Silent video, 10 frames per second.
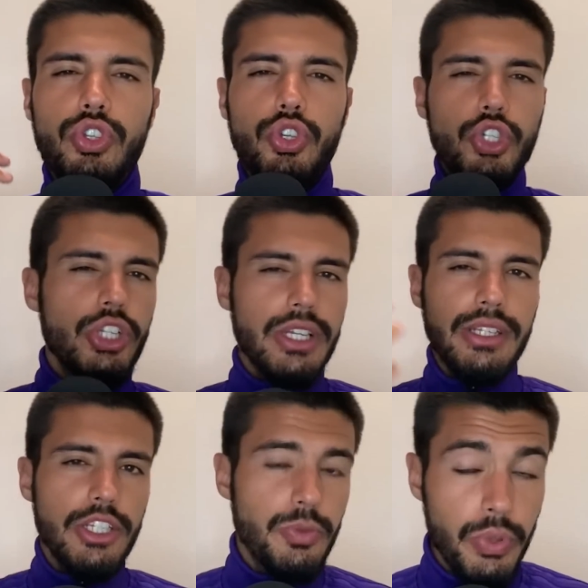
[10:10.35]
usually in
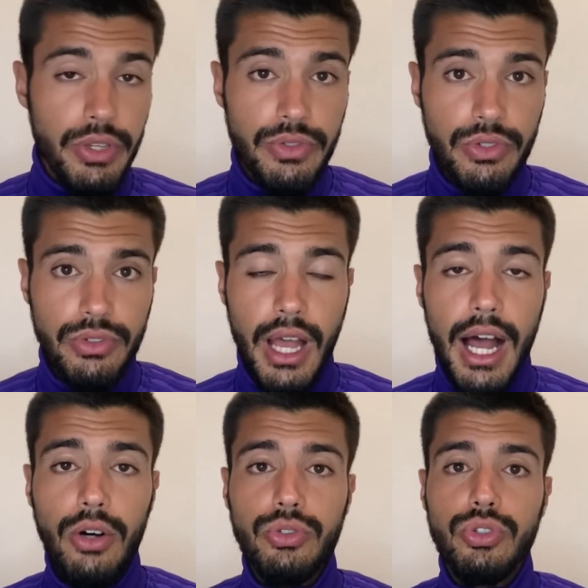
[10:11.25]
these previews,
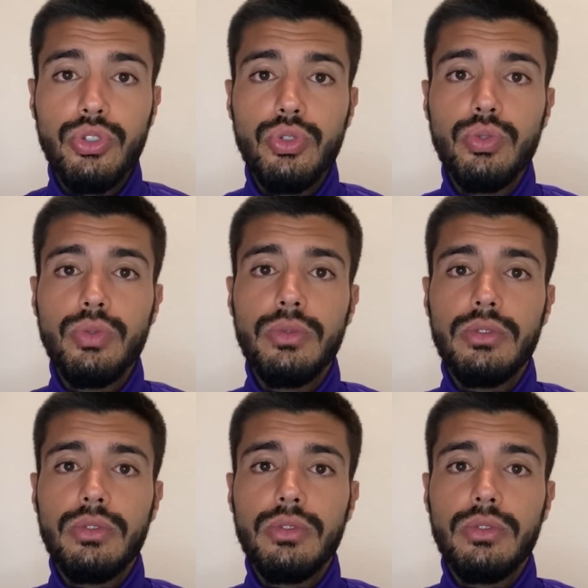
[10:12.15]
I'll do